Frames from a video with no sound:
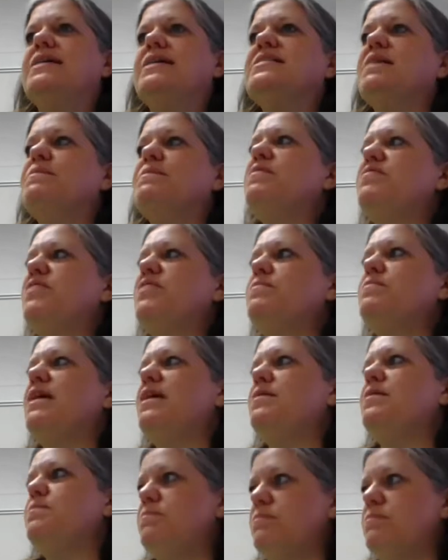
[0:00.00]
Some of them, they
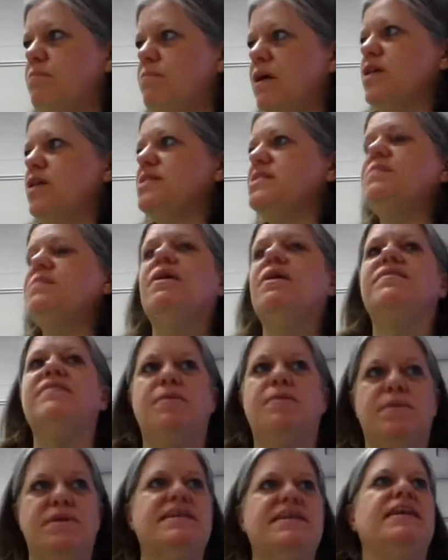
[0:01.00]
had married somebody
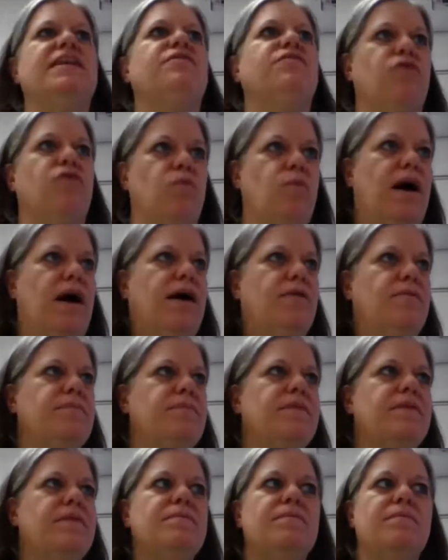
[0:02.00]
they'd been dating for a while,
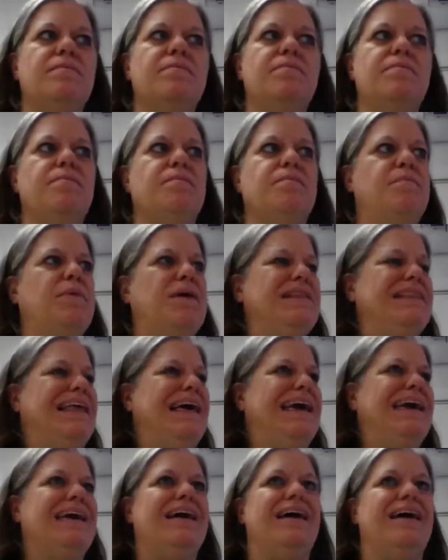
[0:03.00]
but
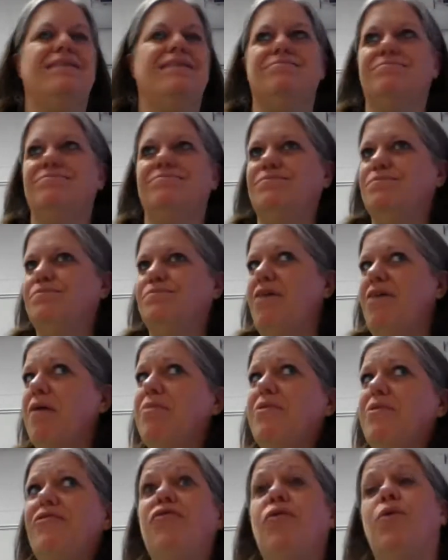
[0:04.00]
like
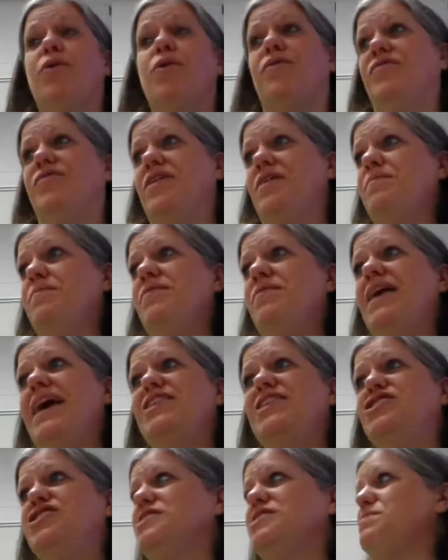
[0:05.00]
probably four of them
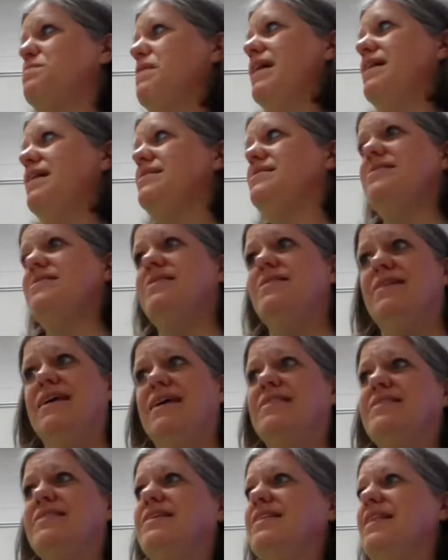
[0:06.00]
had just met
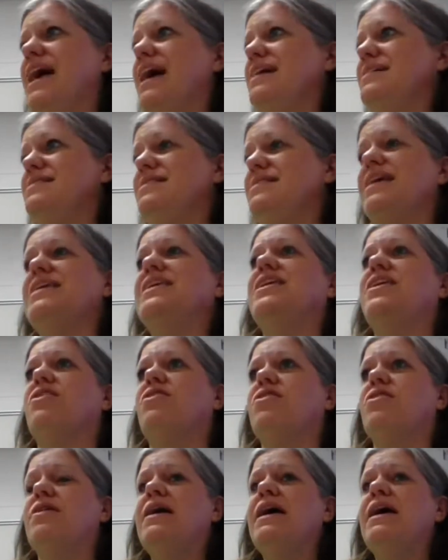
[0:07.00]
in the last like
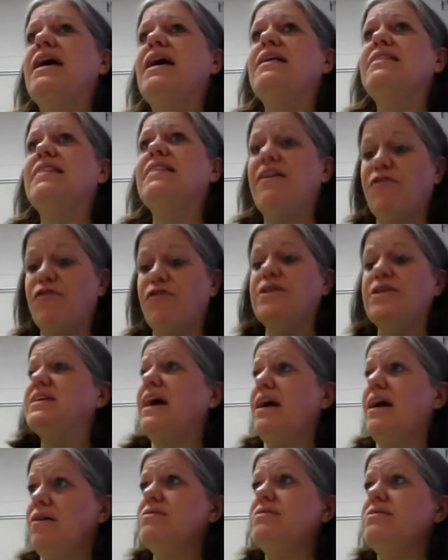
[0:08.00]
year. They freaked
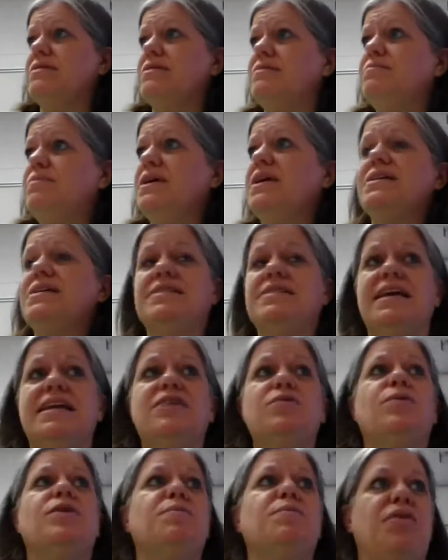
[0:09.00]
out because they
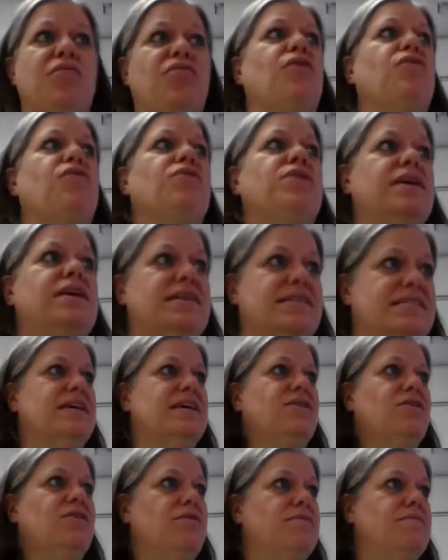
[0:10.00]
didn't want to be 30
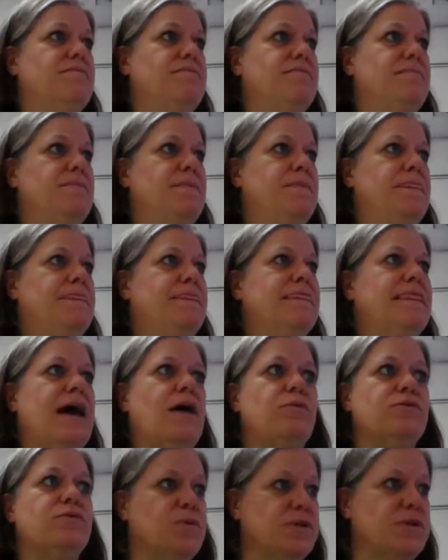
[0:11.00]
single.
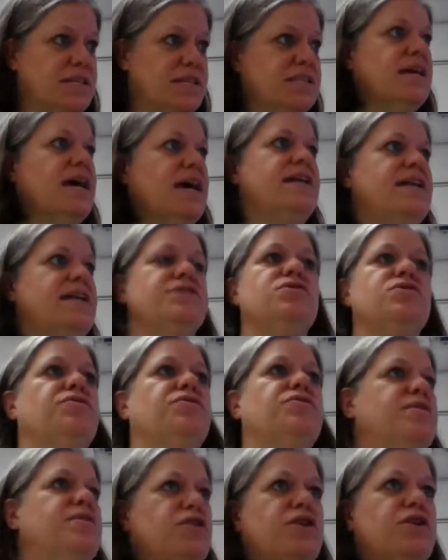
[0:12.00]
That was what society
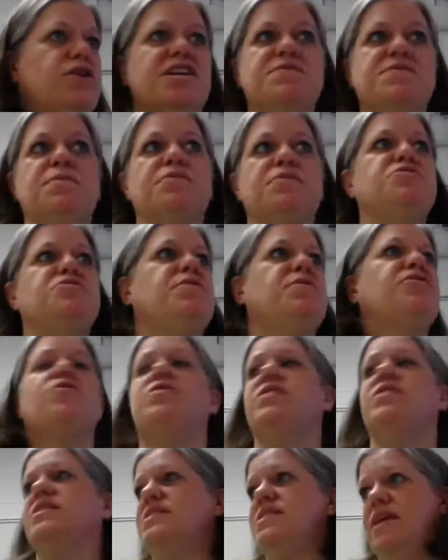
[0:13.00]
told them. You're not supposed to be
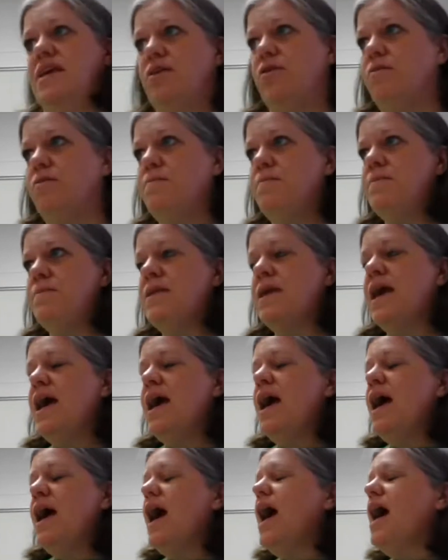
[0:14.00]
30 and single.
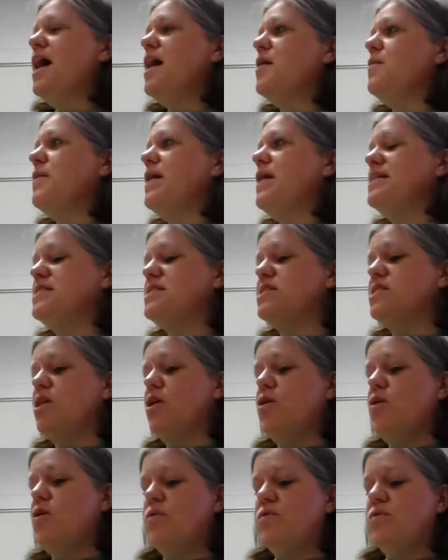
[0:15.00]
Um, and
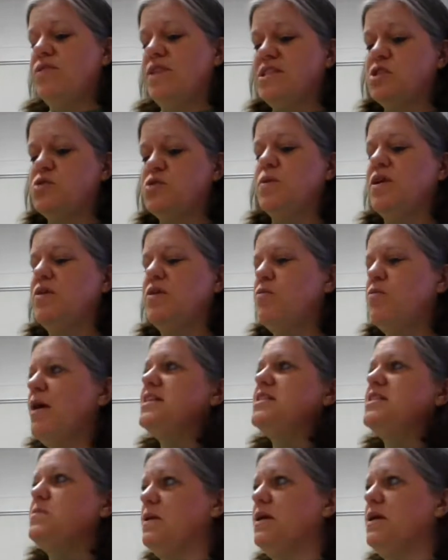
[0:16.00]
so this is what it
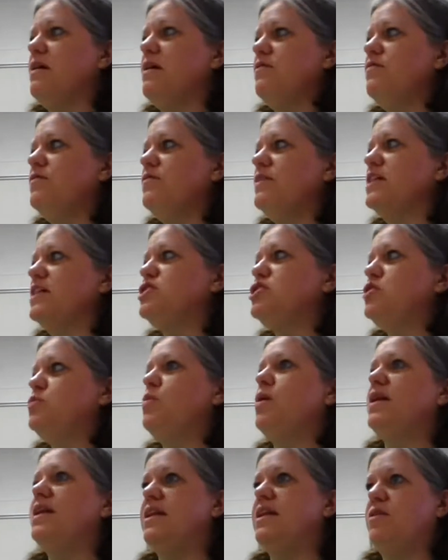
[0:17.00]
reminds me of. Like she
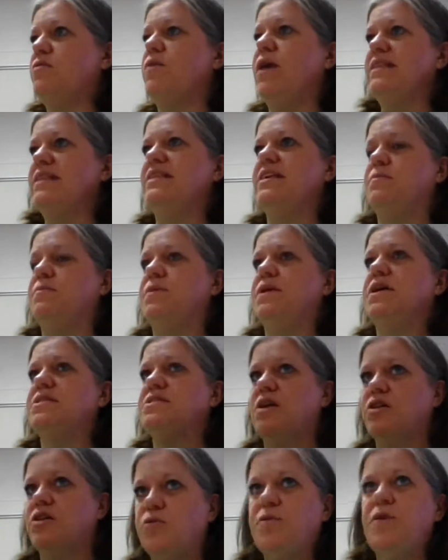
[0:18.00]
wanted it right then
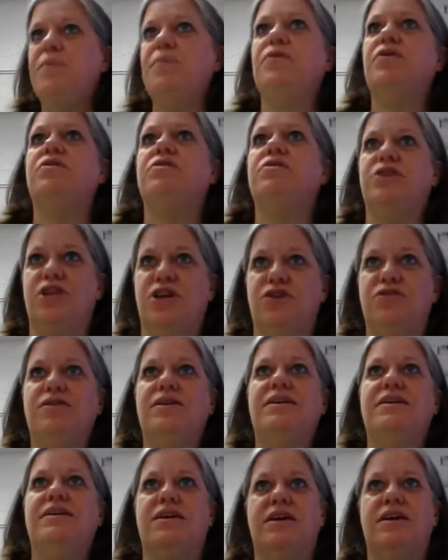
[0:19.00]
because other people are, you know,
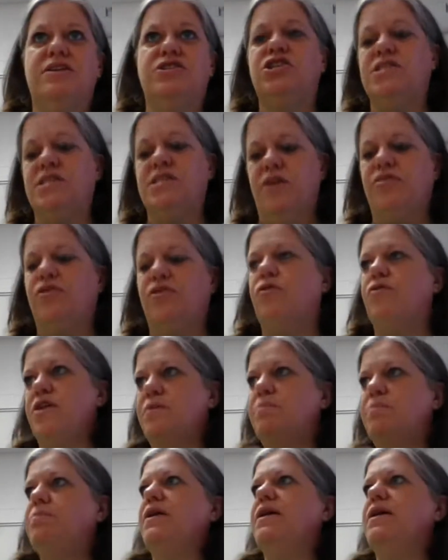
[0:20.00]
uh, she's not
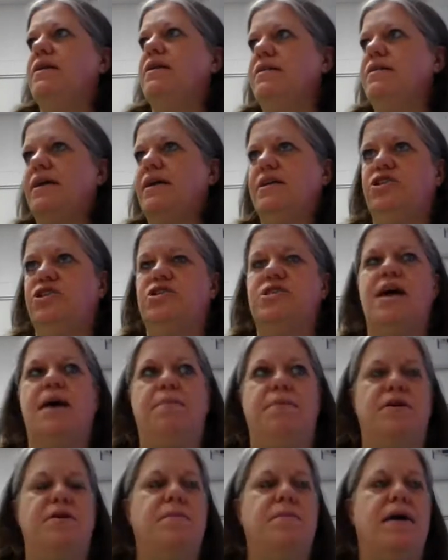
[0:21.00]
30, but that just
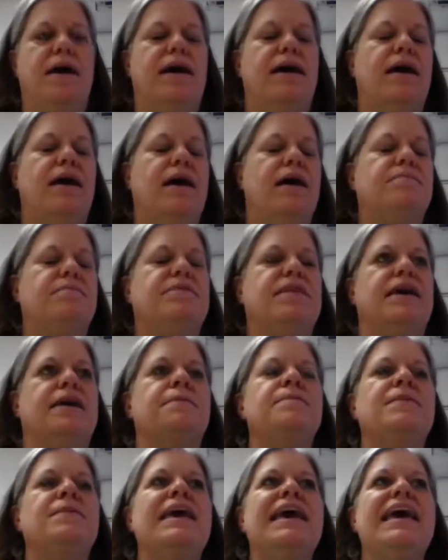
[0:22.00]
happened at my um,
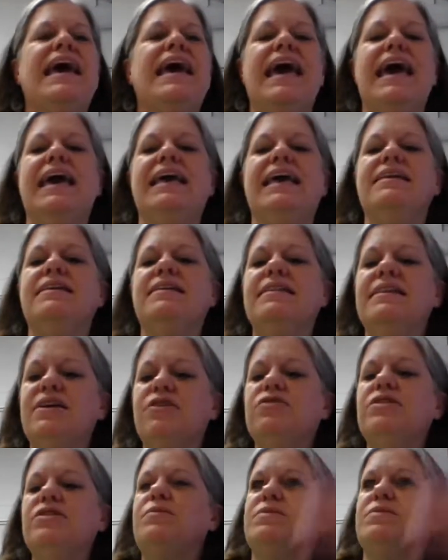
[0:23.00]
thing. And
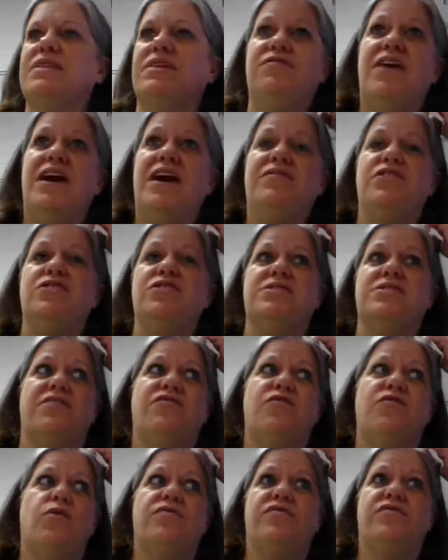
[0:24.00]
literally within five years,
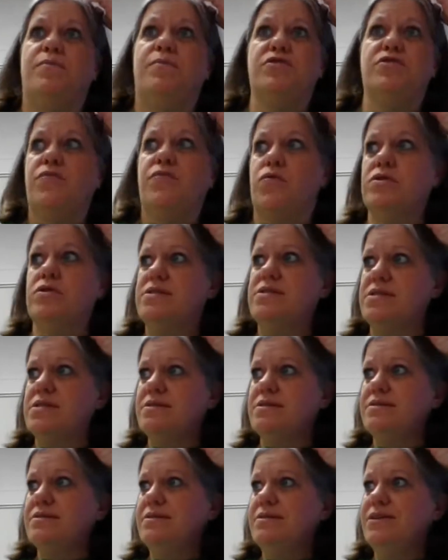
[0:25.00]
like four of them are
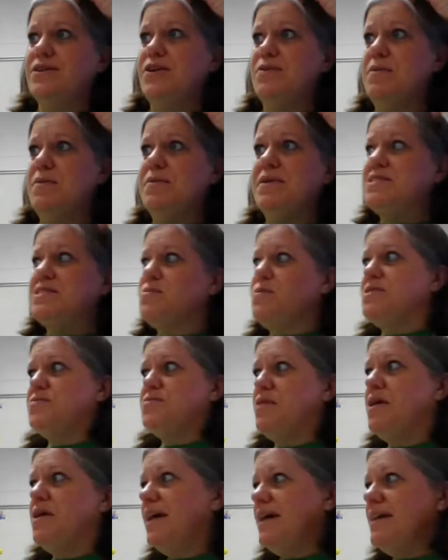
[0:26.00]
divorced. You know what I mean? Because it
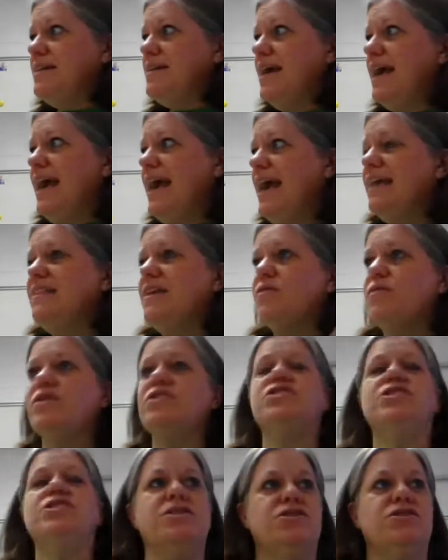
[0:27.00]
wasn't right. And they
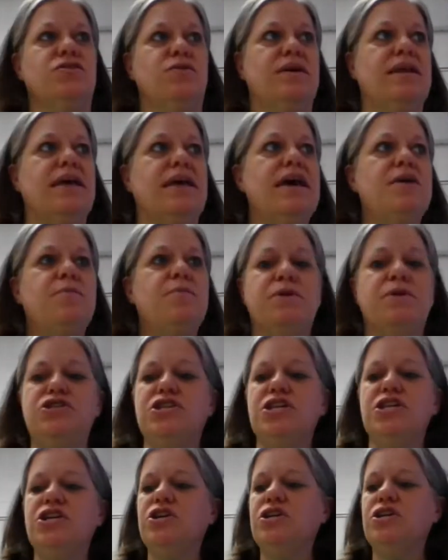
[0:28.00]
rushed into it. But
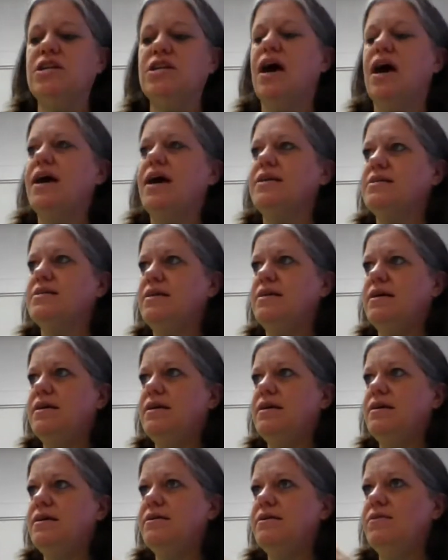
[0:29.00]
she could not
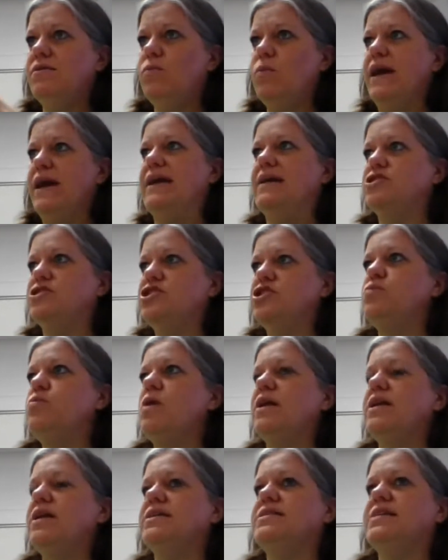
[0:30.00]
wait. She
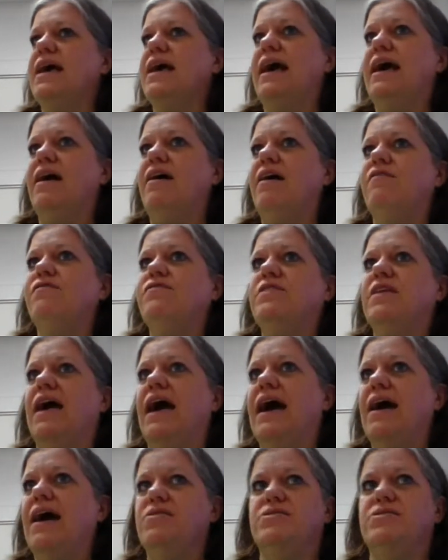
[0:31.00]
wanted to have the
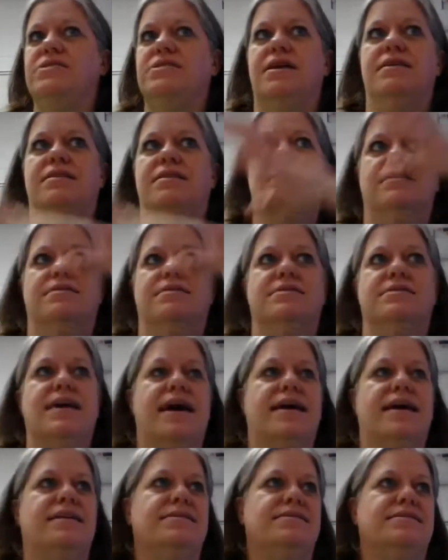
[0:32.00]
house and the
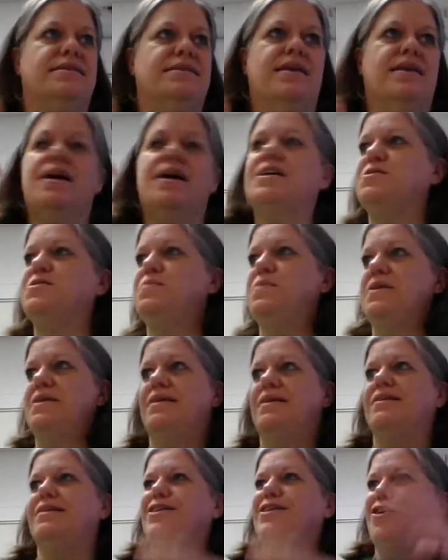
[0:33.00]
status and the
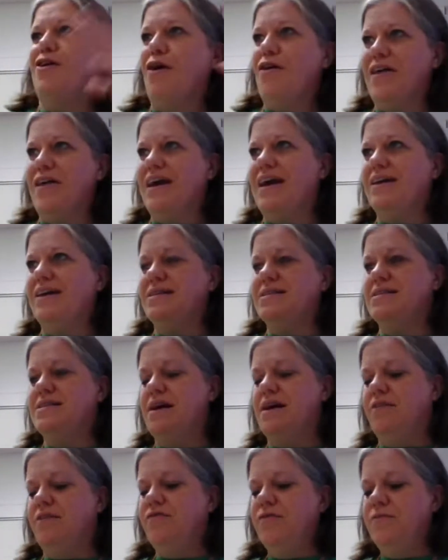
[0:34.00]
husband and, you know, all that kind of
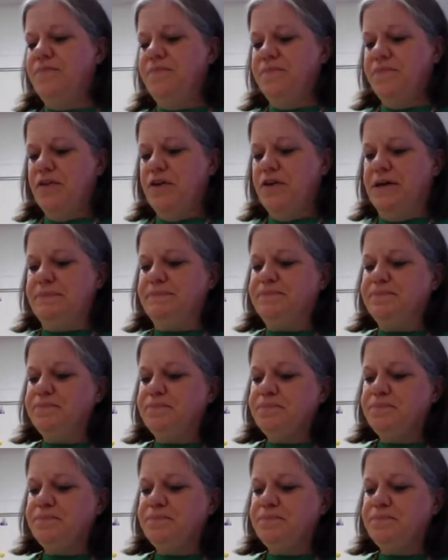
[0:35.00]
stuff. Okay.